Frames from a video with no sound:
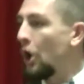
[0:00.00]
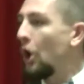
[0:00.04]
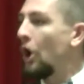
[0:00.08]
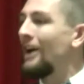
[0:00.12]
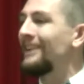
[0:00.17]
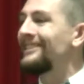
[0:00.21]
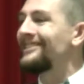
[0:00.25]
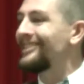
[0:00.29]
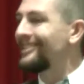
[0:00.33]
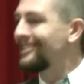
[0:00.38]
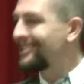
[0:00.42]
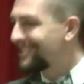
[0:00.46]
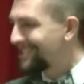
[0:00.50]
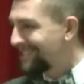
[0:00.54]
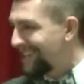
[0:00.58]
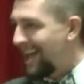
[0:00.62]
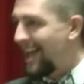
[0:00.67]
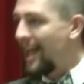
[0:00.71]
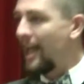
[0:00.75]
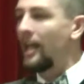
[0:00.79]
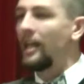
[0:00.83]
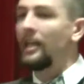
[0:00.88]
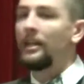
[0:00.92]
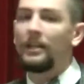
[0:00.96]
ought to
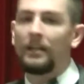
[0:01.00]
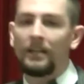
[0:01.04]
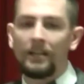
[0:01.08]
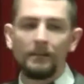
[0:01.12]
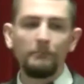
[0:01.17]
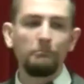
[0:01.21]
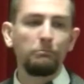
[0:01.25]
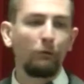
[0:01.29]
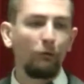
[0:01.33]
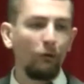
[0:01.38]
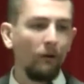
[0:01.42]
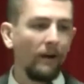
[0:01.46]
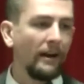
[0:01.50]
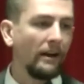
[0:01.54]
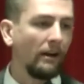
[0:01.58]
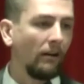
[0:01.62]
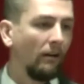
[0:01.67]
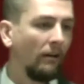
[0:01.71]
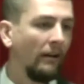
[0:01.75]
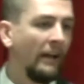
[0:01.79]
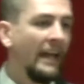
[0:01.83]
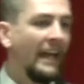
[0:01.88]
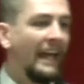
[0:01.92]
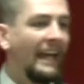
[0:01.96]
say in
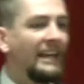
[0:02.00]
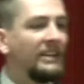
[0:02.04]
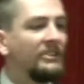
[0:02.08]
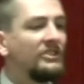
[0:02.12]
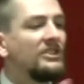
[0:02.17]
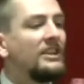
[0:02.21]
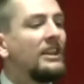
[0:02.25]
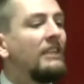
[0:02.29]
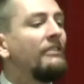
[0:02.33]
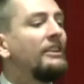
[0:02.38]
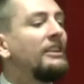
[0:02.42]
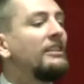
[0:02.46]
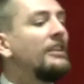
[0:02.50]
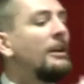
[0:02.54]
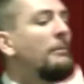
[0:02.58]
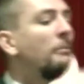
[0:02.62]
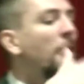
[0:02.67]
prayer. He's giving